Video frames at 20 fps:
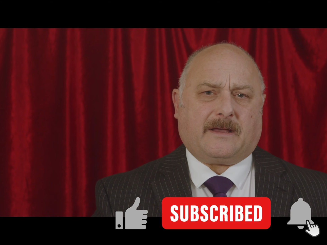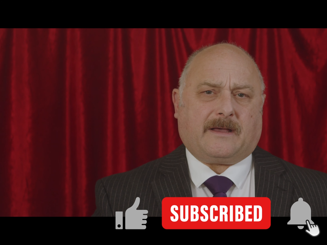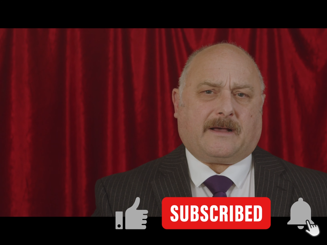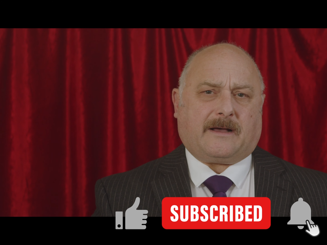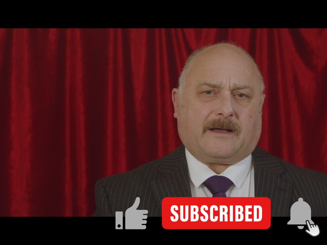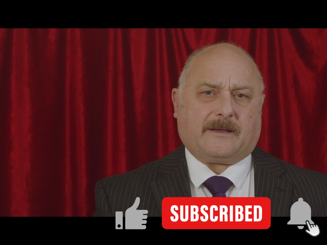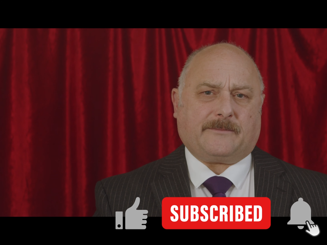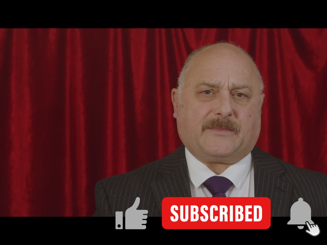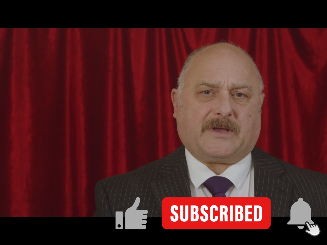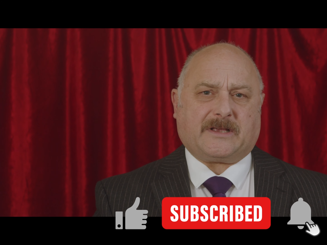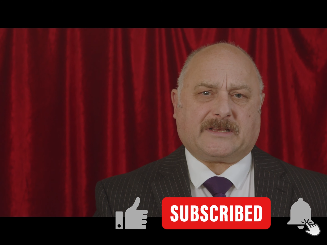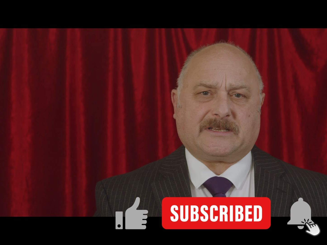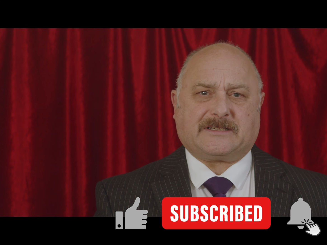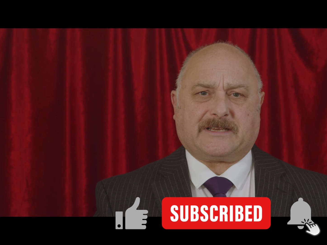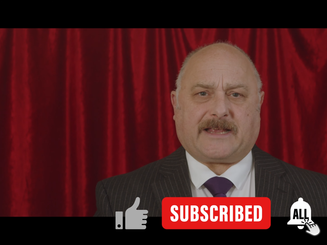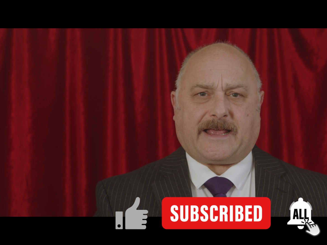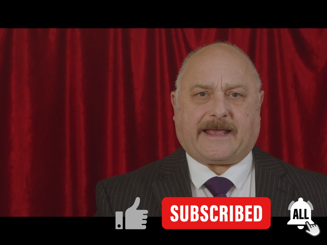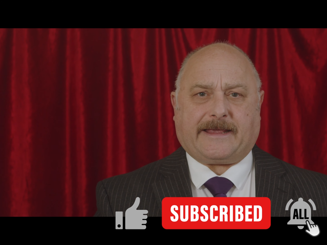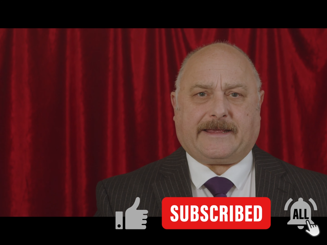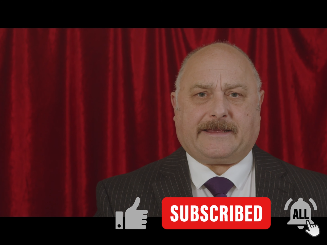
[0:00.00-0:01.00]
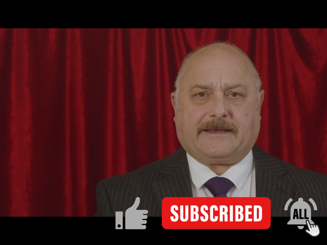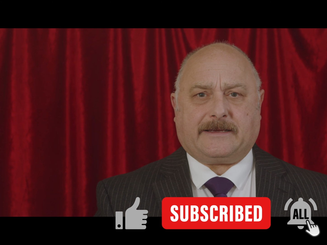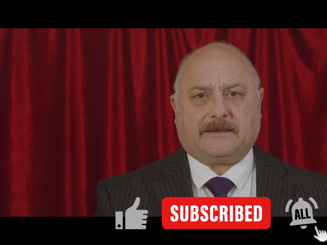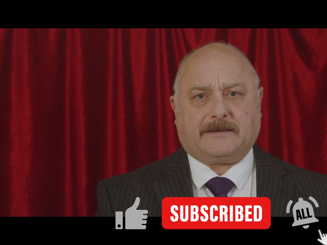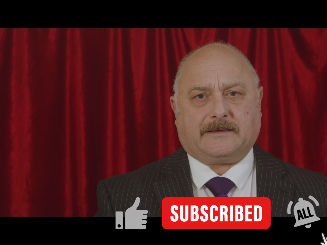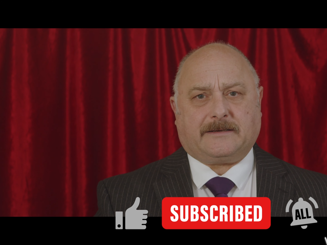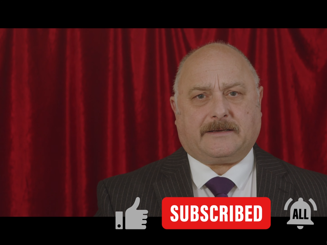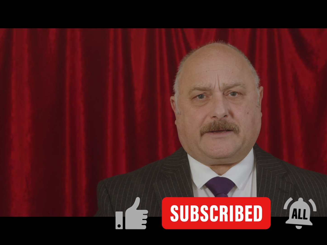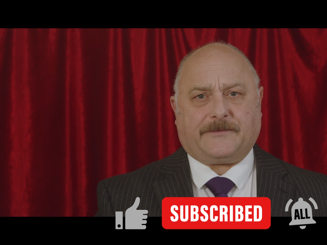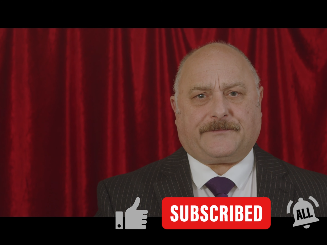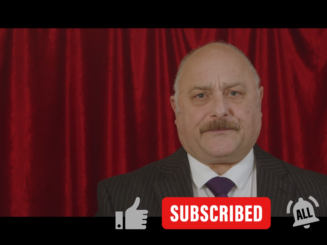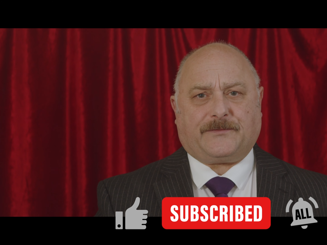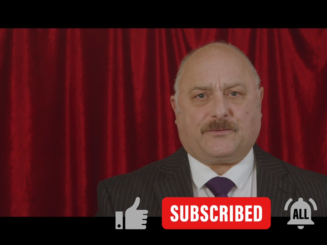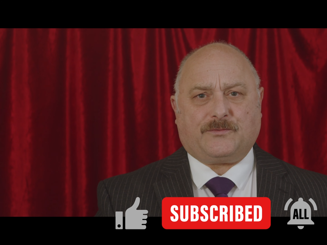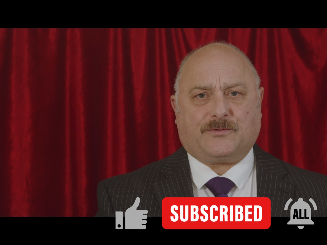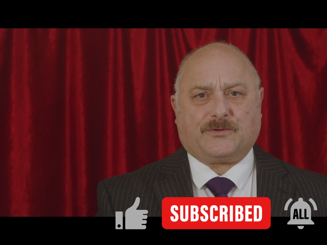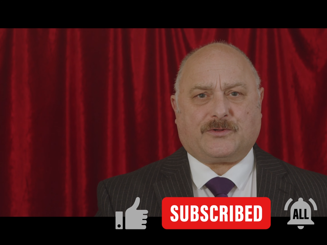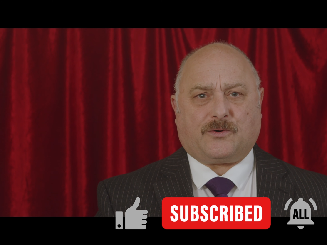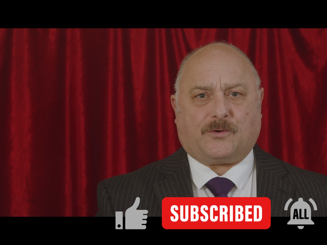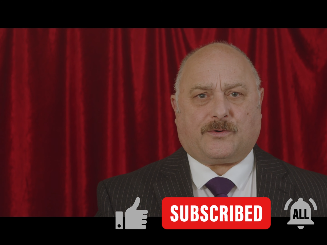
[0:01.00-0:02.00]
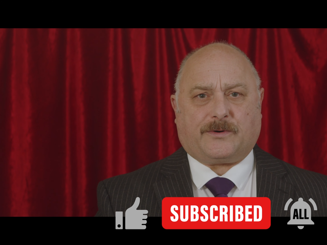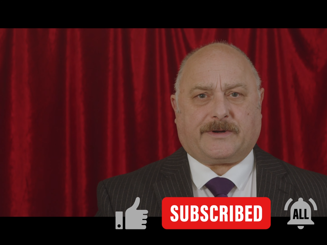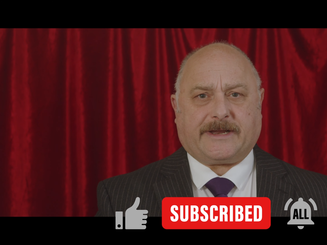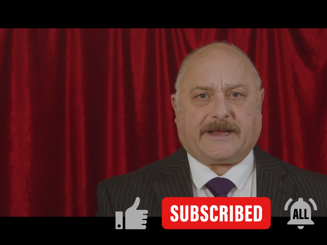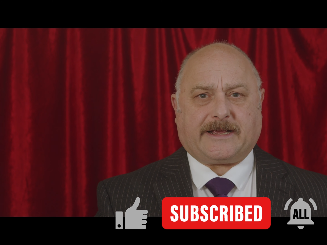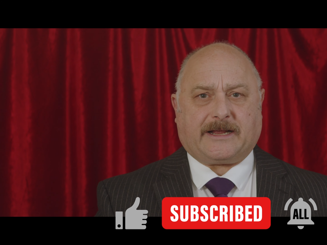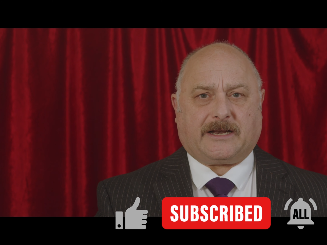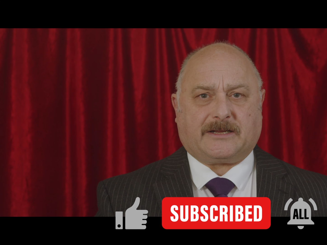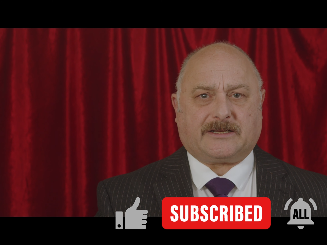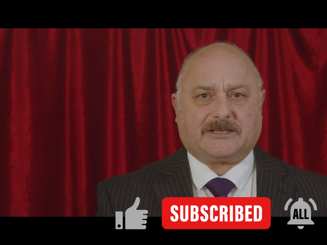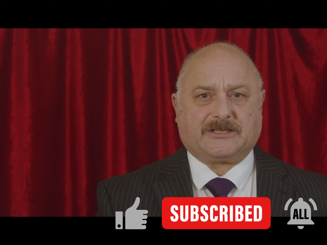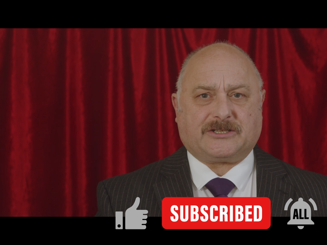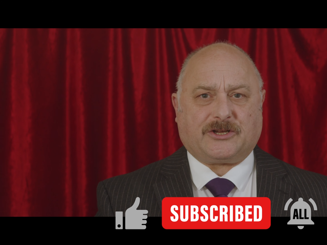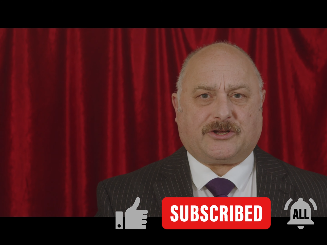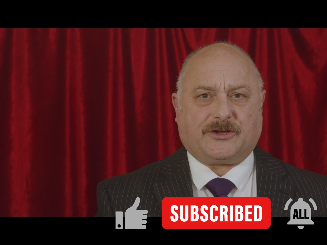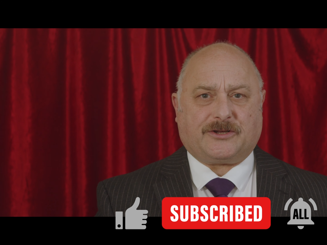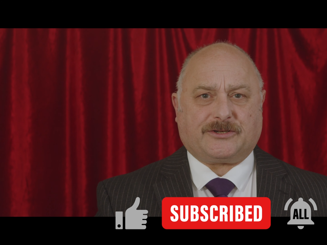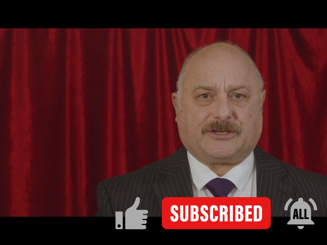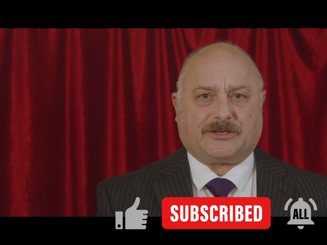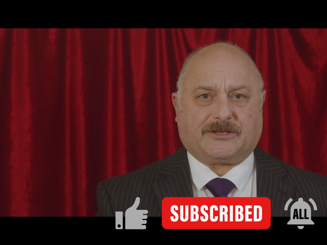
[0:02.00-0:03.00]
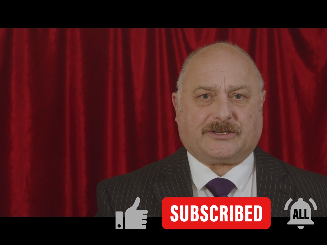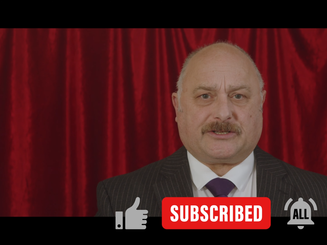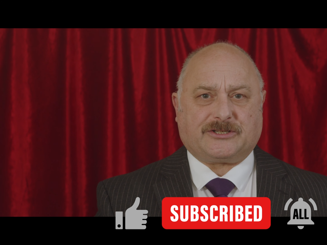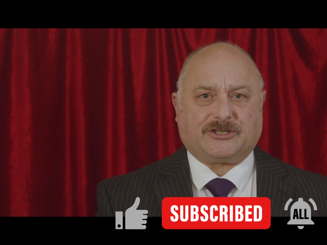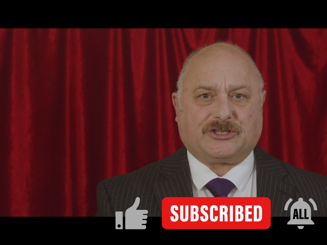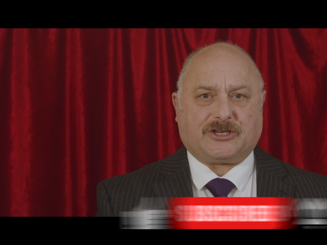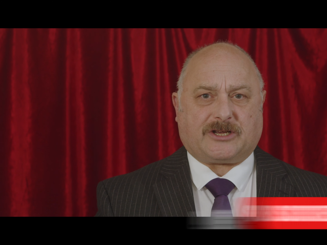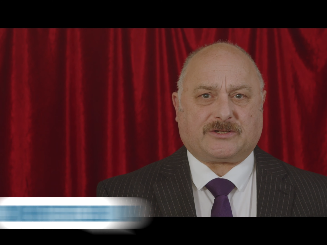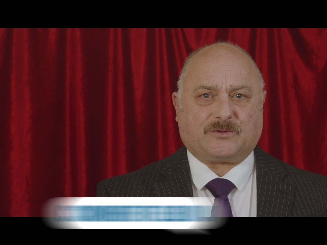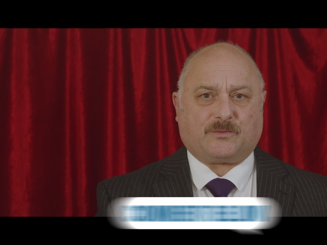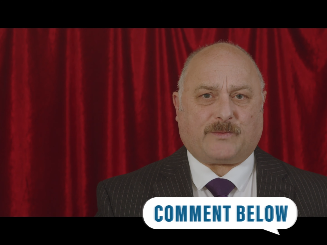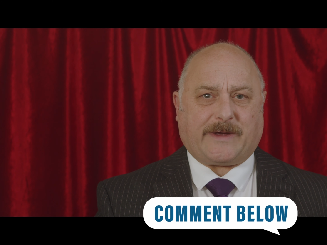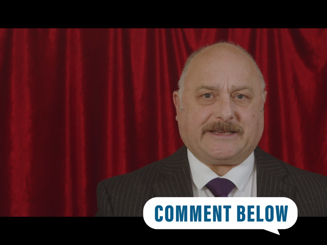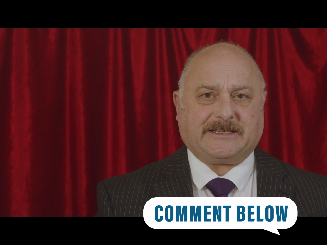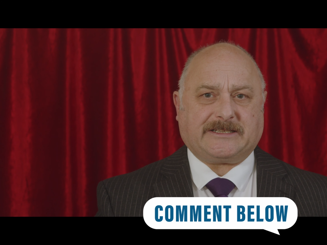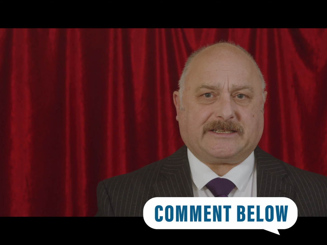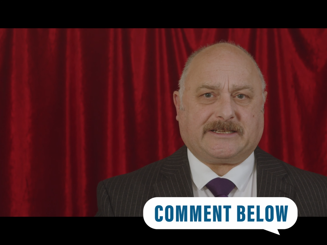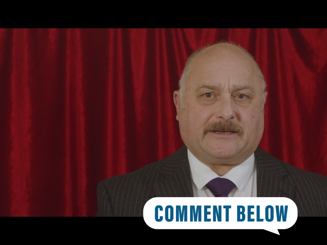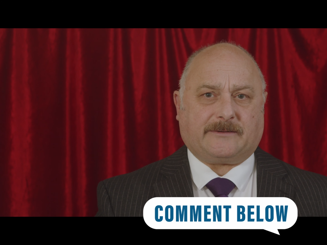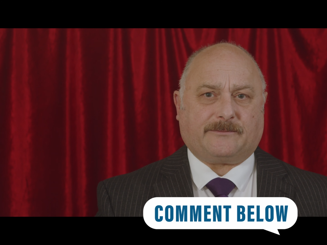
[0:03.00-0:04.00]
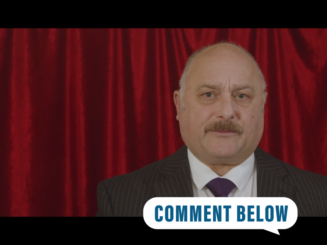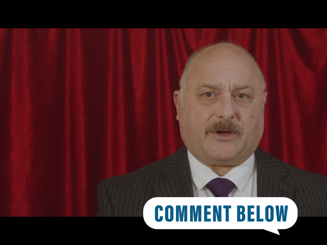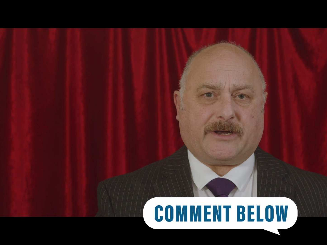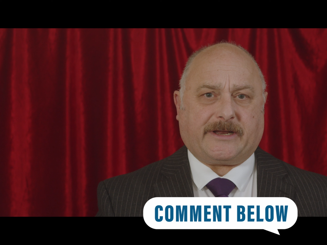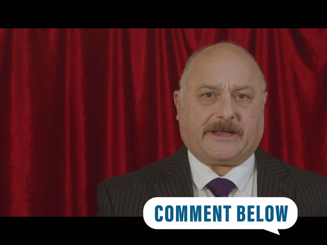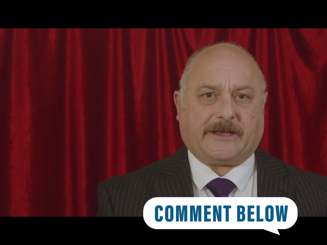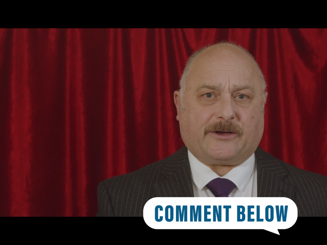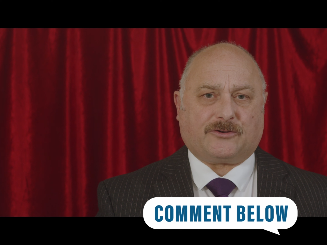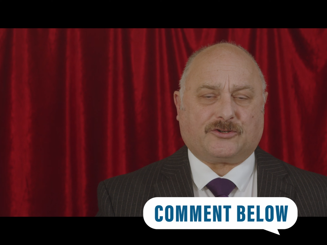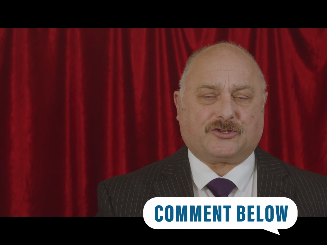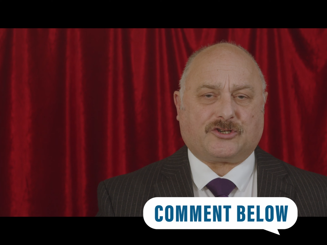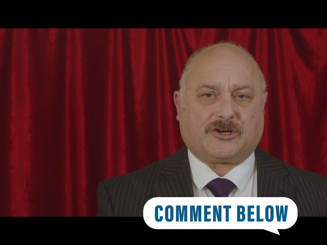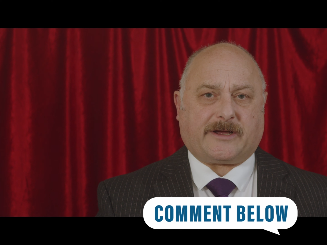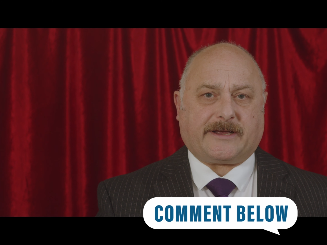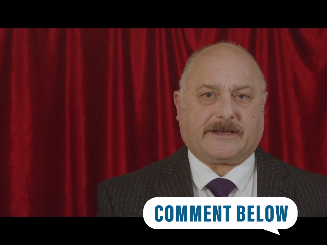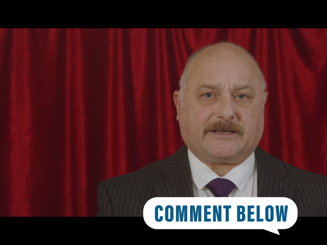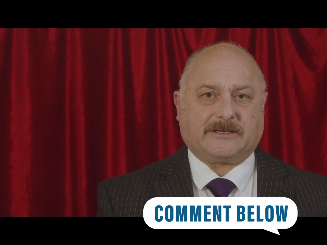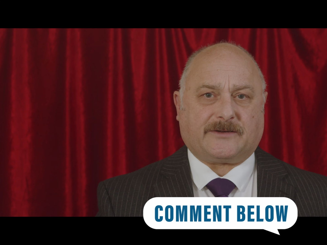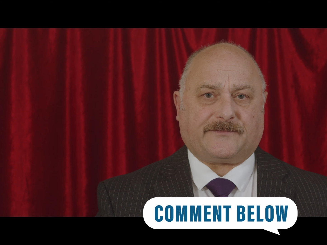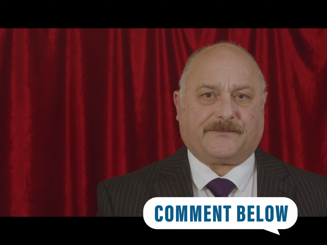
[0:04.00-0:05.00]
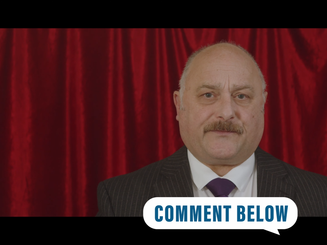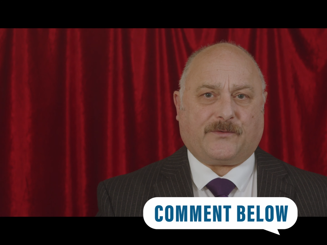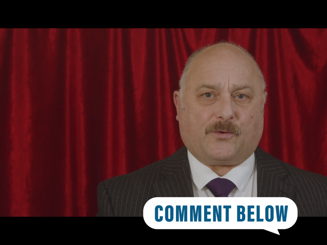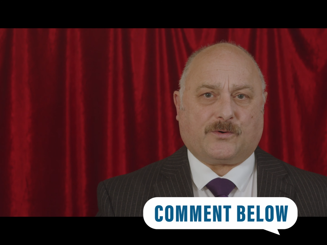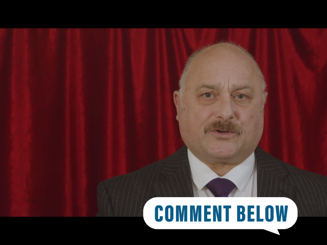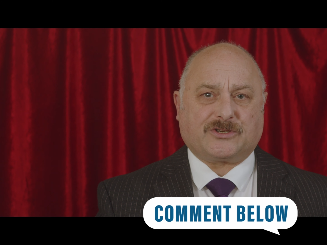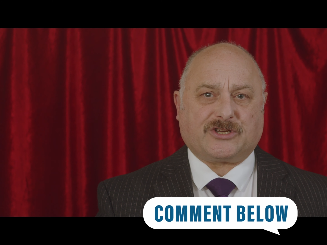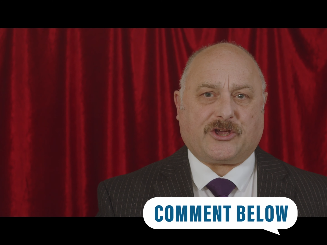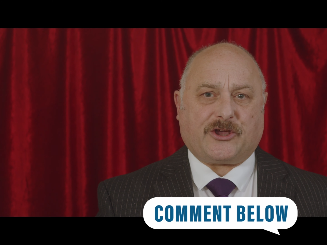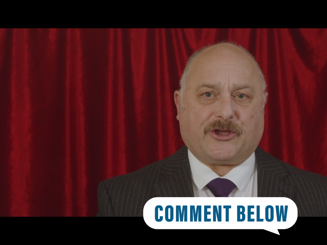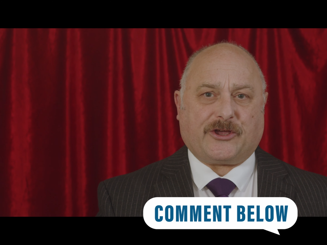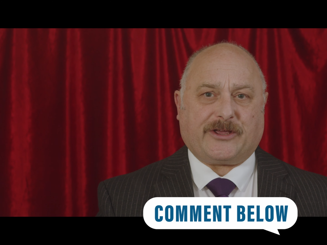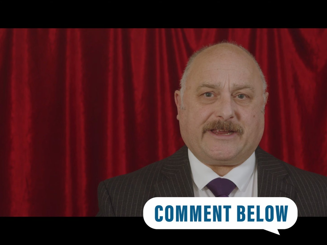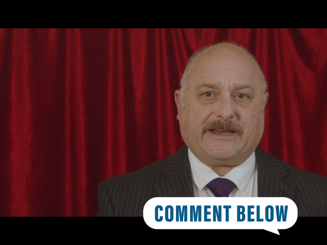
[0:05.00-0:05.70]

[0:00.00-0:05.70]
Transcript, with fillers: I must say, if you thought Nicola Sturgeon has just wasted money on trying to force her